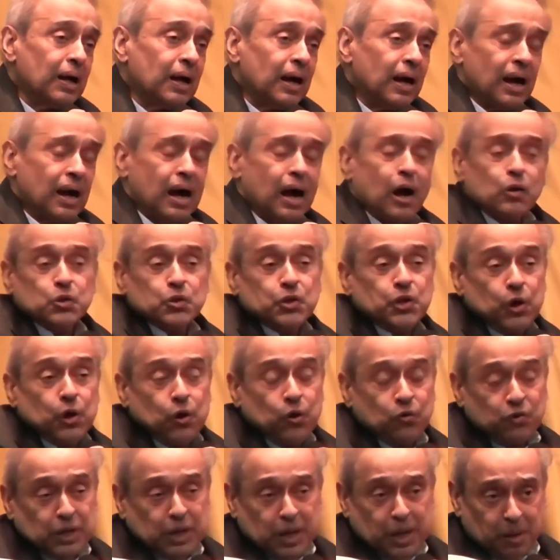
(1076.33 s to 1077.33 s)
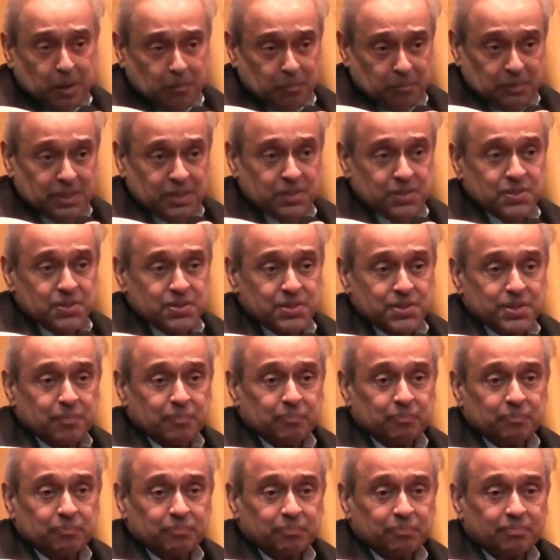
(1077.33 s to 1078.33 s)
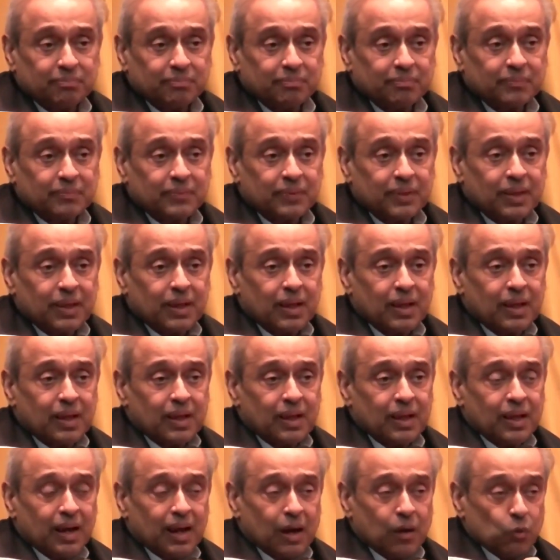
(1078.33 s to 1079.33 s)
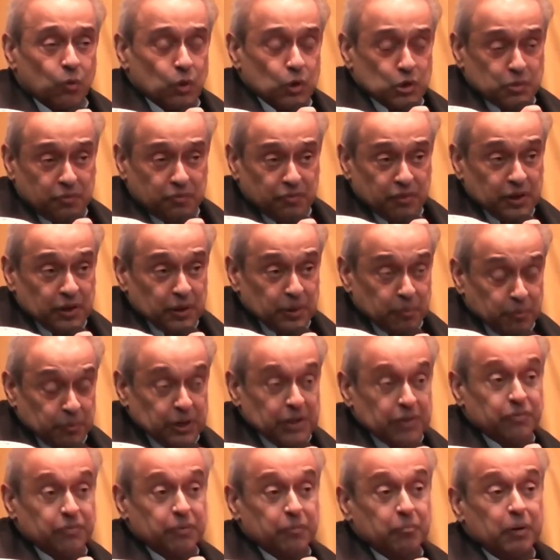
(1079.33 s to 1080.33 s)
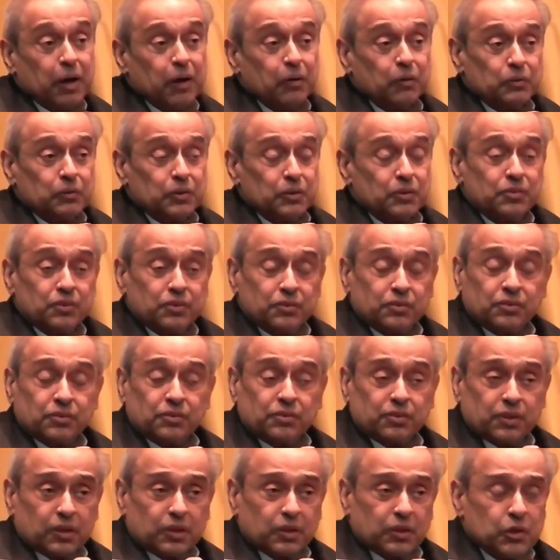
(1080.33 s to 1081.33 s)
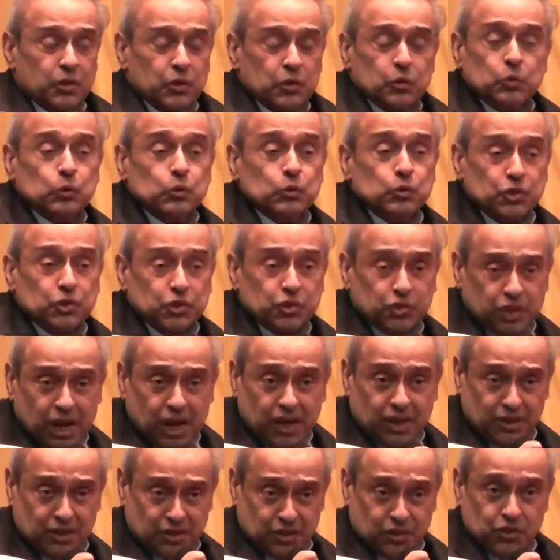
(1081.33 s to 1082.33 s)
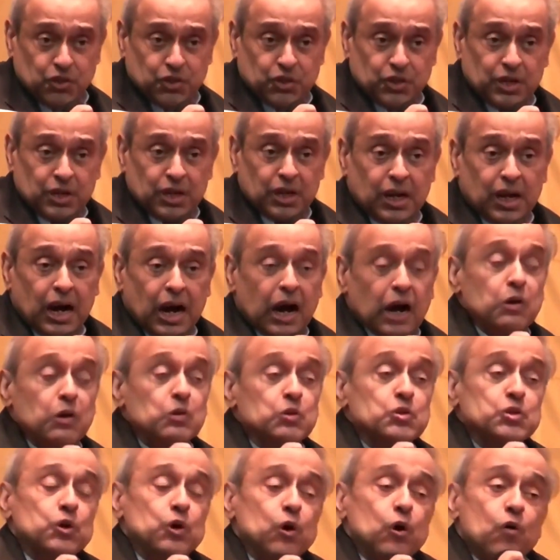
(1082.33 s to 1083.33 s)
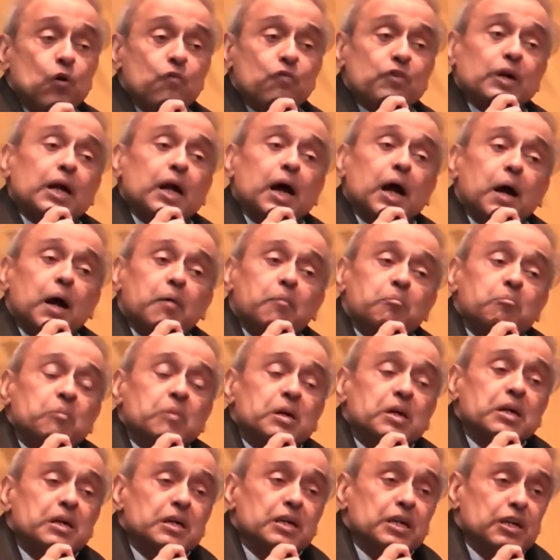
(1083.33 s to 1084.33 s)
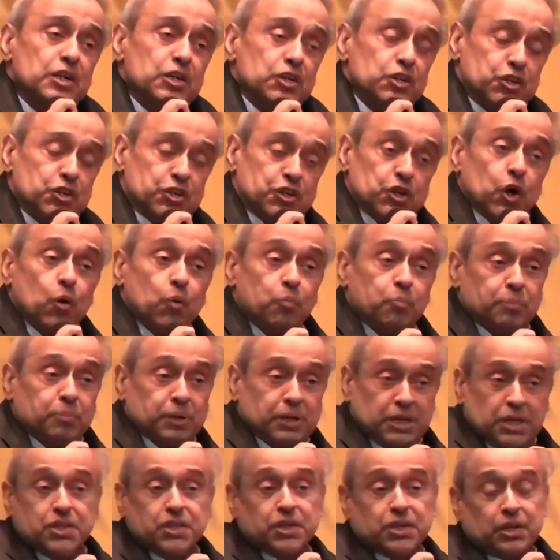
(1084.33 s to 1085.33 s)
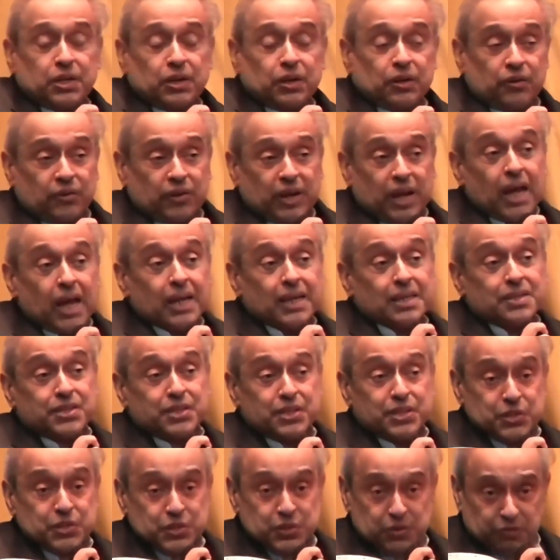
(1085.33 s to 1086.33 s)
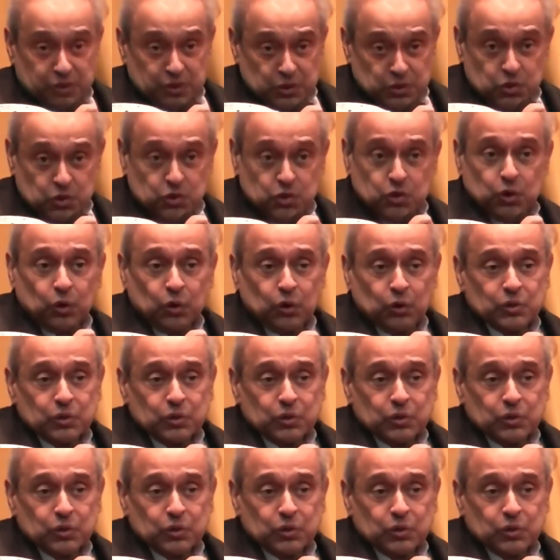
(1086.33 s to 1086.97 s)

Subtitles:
How do you overcome this? I want to be very brief about this. It's a huge challenge. How to overcome geopolitical realities of this sort.